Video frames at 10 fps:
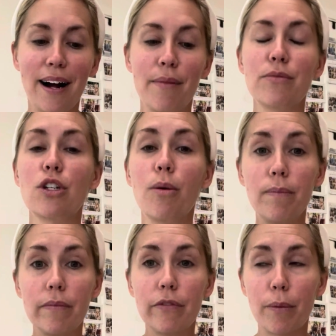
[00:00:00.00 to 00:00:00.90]
So
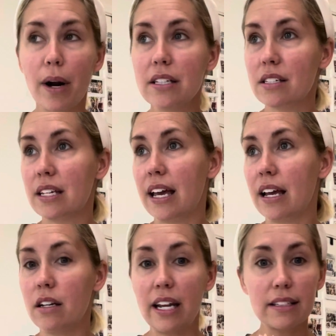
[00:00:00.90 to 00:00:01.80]
for process day,
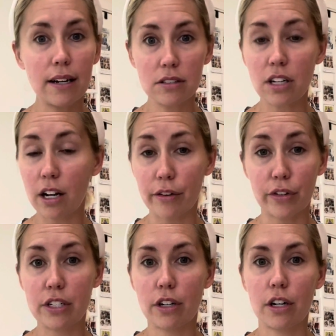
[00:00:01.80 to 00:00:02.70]
Nick did a ton of
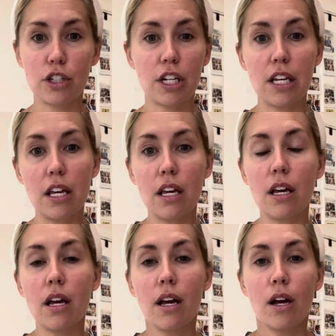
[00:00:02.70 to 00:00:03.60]
research.
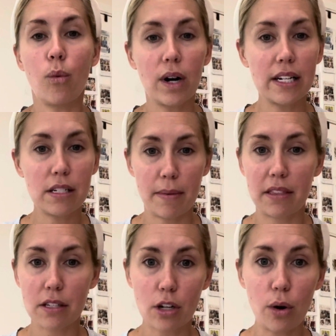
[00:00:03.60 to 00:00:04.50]
He wanted to make
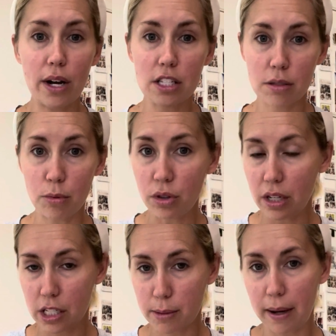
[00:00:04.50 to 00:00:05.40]
this go as smoothly
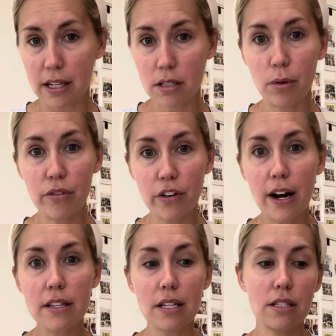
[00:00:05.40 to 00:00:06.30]
as possible for
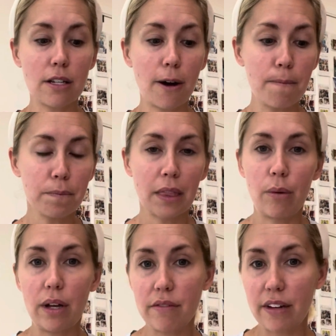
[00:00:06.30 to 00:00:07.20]
us. And so
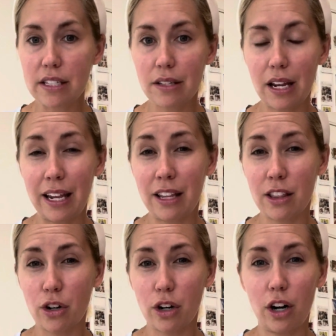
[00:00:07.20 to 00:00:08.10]
we invested in,
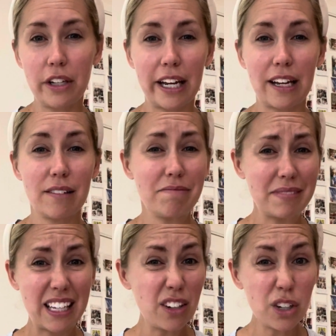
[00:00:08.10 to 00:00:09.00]
they're called like
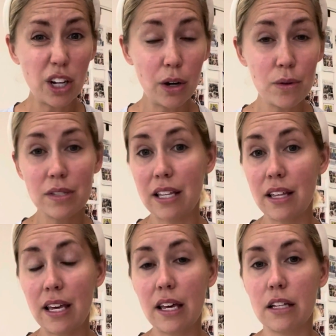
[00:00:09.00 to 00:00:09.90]
kill cones, I
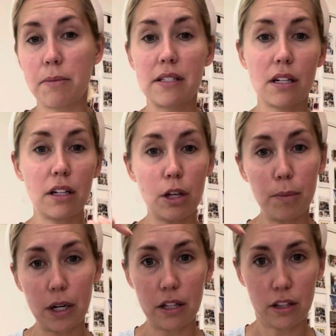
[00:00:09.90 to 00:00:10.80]
think. It's basically you
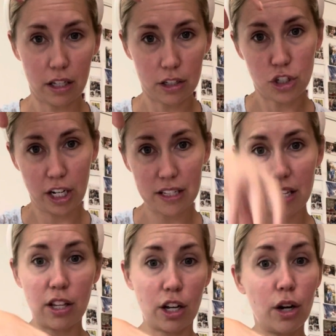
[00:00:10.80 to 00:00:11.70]
put the chickens
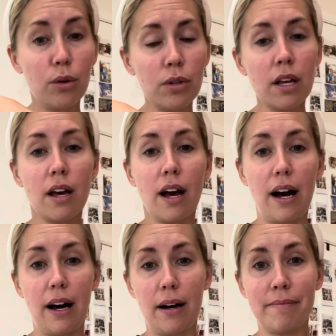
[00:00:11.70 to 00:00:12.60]
in the cone
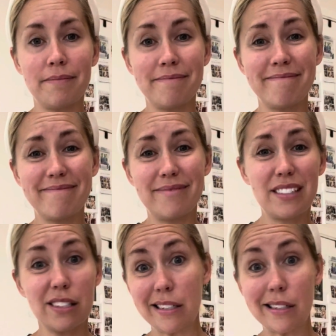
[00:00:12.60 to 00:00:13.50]

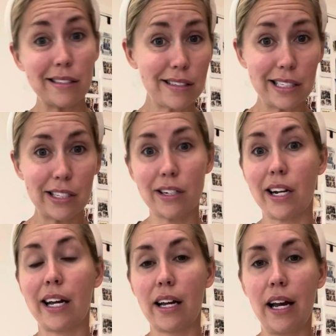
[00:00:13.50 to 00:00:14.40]
so that you can slice their
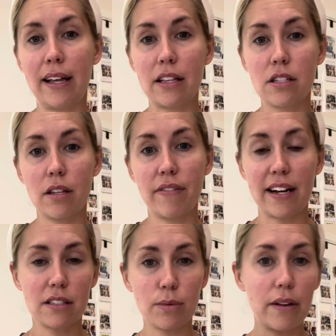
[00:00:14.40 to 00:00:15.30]
neck. And that's the
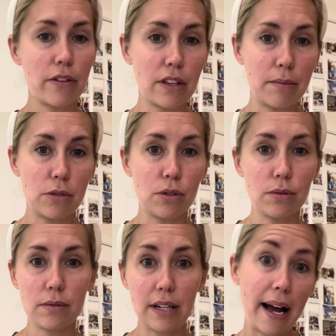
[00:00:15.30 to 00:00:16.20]
fastest way for them
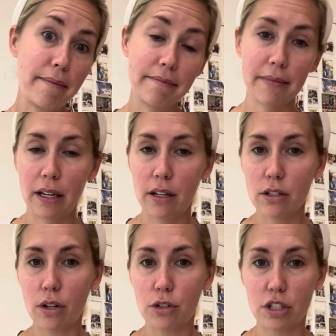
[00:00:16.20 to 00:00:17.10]
to die.
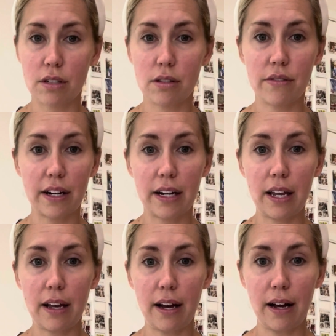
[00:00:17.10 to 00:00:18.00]
So it's very,